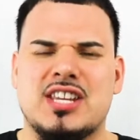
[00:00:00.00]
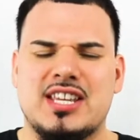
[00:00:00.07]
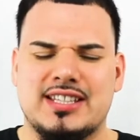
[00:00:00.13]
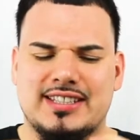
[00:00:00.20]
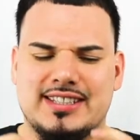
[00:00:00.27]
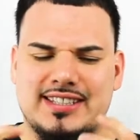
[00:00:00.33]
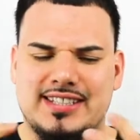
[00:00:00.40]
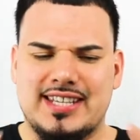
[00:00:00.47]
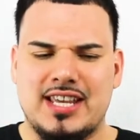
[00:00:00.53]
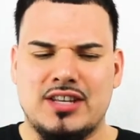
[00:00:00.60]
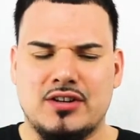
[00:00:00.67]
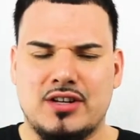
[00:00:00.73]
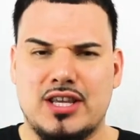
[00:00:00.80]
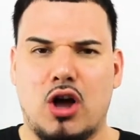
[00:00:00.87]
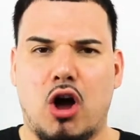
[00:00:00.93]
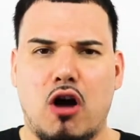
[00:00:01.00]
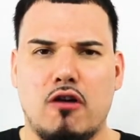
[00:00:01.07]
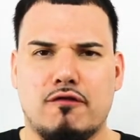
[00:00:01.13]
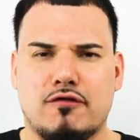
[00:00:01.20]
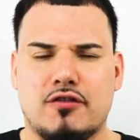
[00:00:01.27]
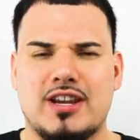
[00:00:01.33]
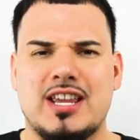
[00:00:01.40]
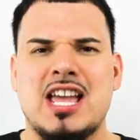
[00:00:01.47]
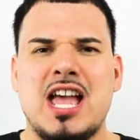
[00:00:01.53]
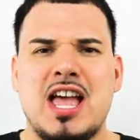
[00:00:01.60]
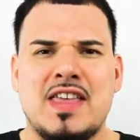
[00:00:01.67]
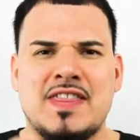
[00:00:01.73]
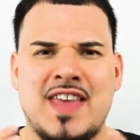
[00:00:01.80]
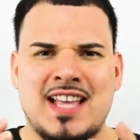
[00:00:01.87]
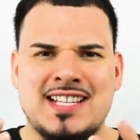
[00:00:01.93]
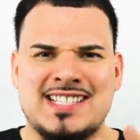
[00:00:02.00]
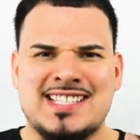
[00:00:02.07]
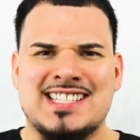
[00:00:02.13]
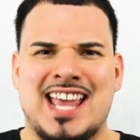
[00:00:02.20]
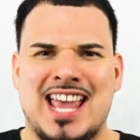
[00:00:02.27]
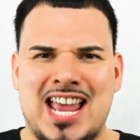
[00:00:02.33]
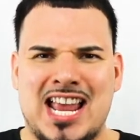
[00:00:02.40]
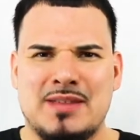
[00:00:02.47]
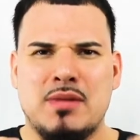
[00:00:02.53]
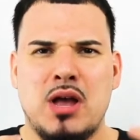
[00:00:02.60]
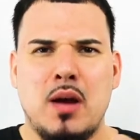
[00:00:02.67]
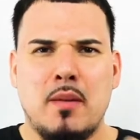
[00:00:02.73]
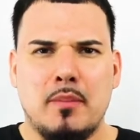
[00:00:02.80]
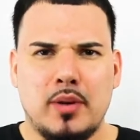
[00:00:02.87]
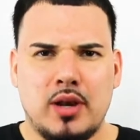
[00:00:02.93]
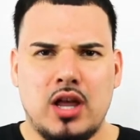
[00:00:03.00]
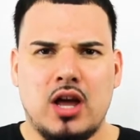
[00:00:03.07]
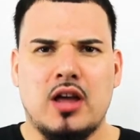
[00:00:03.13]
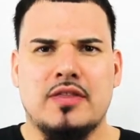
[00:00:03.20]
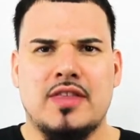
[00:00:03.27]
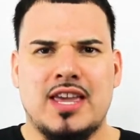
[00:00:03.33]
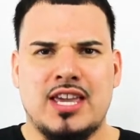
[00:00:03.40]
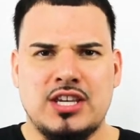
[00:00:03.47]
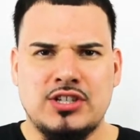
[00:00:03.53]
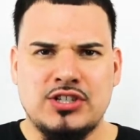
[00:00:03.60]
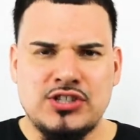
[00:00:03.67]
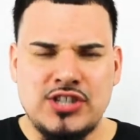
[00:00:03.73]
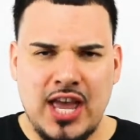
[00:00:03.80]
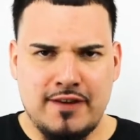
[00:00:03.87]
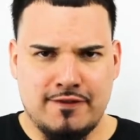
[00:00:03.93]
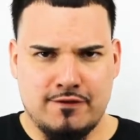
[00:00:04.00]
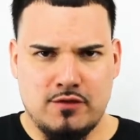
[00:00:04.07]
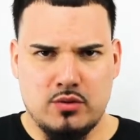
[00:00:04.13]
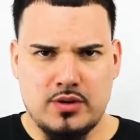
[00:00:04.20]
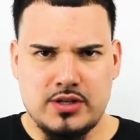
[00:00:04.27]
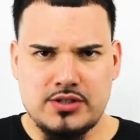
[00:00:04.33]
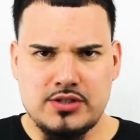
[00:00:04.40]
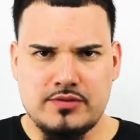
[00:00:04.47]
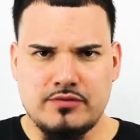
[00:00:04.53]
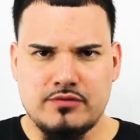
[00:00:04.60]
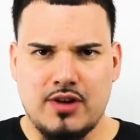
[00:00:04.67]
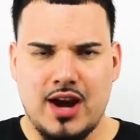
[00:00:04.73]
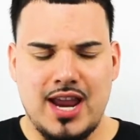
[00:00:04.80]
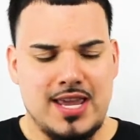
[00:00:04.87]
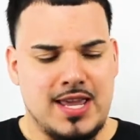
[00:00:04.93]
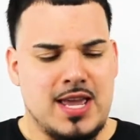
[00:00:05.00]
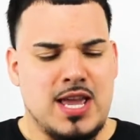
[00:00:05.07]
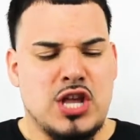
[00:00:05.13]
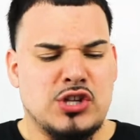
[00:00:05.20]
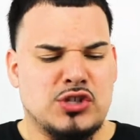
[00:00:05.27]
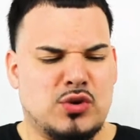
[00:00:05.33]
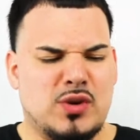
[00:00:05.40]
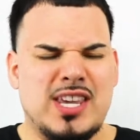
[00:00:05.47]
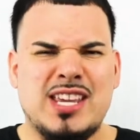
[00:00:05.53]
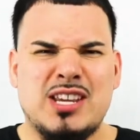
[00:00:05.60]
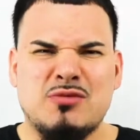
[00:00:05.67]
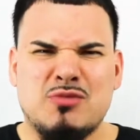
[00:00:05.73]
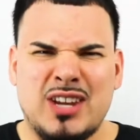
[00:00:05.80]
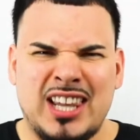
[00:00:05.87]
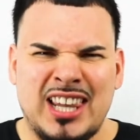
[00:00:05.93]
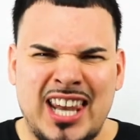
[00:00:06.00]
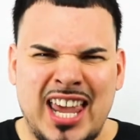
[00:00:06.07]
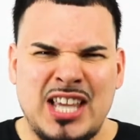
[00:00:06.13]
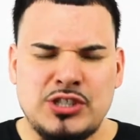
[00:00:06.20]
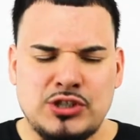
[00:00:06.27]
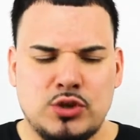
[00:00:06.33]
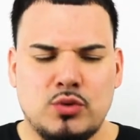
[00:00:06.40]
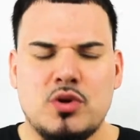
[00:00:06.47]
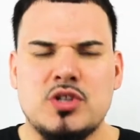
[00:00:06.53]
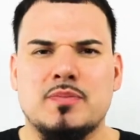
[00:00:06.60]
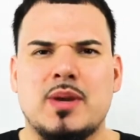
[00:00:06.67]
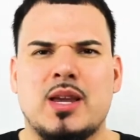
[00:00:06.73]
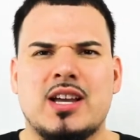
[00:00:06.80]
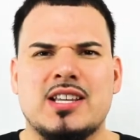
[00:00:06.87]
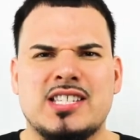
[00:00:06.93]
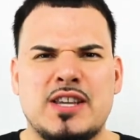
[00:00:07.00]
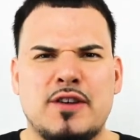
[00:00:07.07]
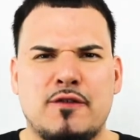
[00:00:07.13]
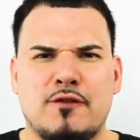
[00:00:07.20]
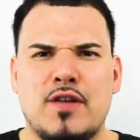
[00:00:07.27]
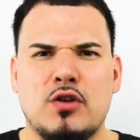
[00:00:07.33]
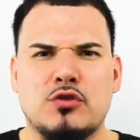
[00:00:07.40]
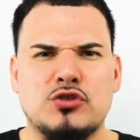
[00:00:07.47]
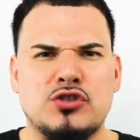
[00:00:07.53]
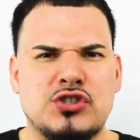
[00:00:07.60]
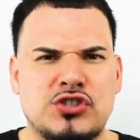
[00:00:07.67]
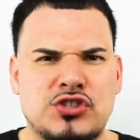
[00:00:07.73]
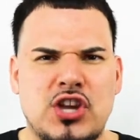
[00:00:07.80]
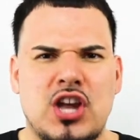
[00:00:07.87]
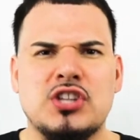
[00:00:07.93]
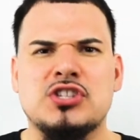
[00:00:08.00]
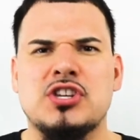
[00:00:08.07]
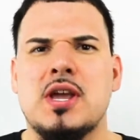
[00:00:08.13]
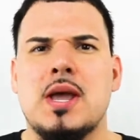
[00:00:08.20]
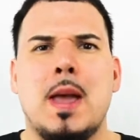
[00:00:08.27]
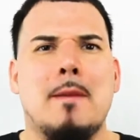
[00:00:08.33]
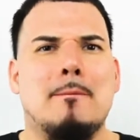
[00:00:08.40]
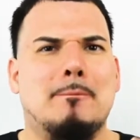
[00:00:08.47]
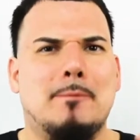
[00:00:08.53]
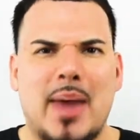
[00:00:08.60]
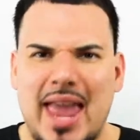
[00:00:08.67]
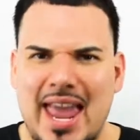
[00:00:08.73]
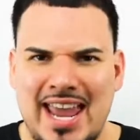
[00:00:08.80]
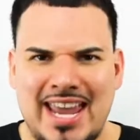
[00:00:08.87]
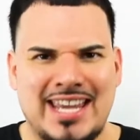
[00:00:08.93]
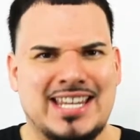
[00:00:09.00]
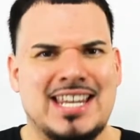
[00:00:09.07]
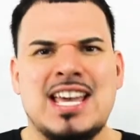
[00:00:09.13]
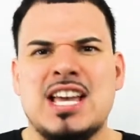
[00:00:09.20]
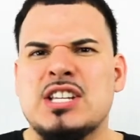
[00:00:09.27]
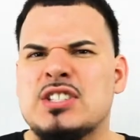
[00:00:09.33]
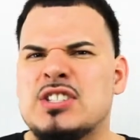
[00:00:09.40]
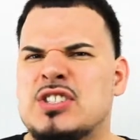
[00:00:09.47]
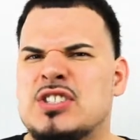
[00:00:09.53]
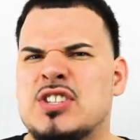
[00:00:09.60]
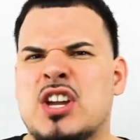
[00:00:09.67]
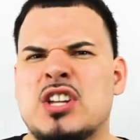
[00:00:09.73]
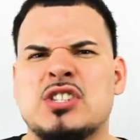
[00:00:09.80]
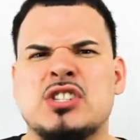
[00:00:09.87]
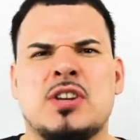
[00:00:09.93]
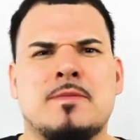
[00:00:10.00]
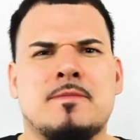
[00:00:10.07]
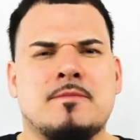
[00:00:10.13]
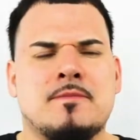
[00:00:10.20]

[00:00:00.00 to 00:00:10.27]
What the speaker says: continually offering that same blood that he shed for us, right? So he relates to us because he felt such pain, such